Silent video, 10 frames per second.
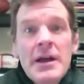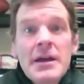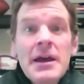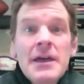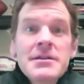I
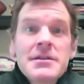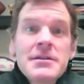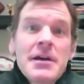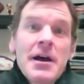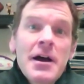
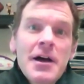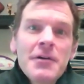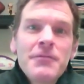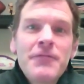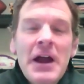guess,
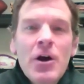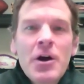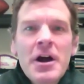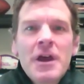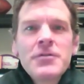fair
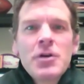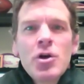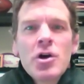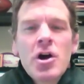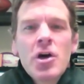enough to
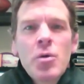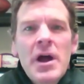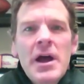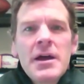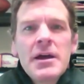look our
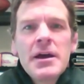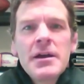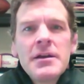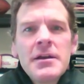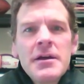way. And,